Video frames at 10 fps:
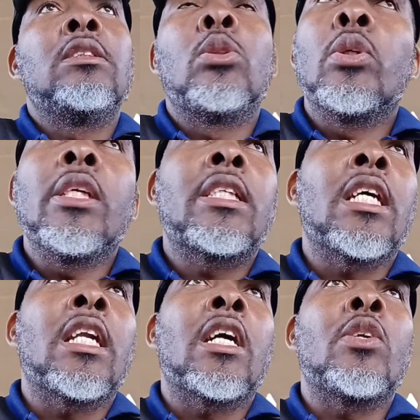do this
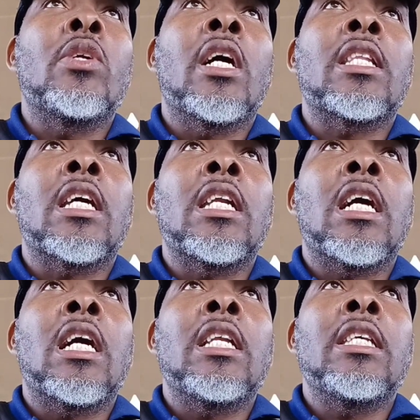and do that and
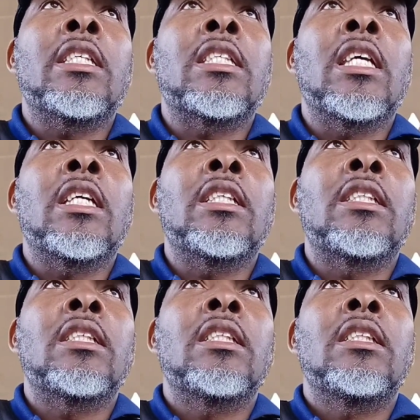all these
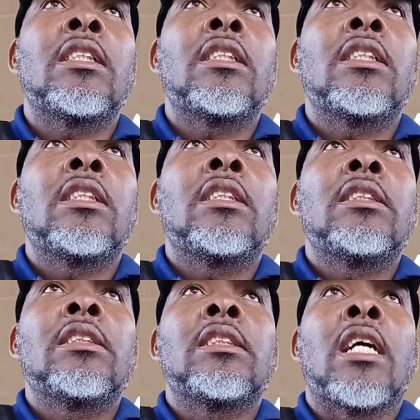things.
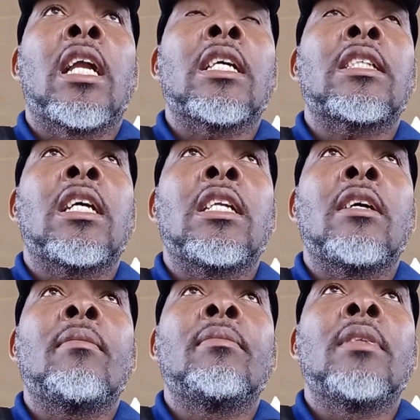You understand?
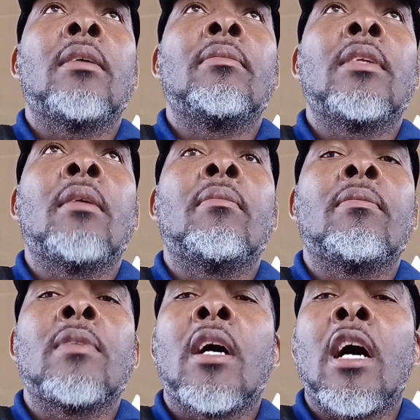Them them
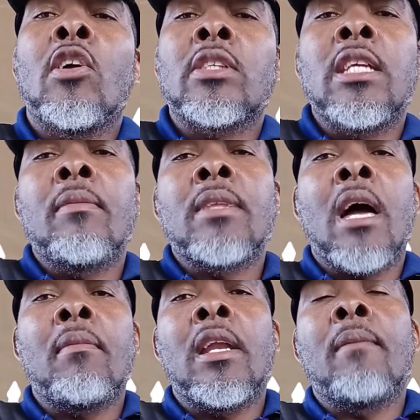them the adults them
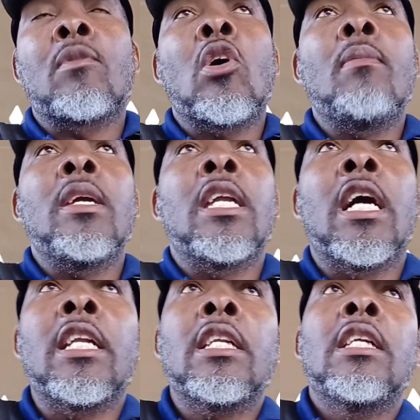time them come in
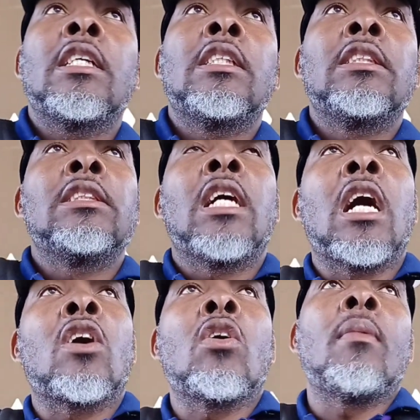and
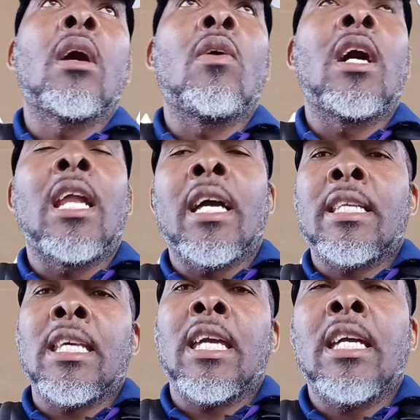and come and go and like
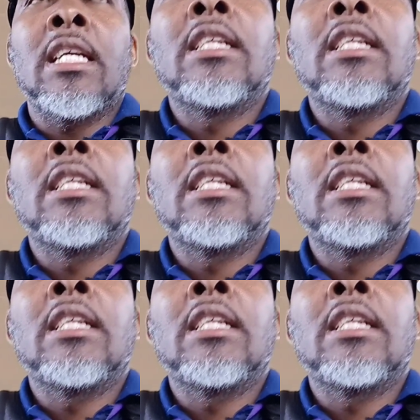say.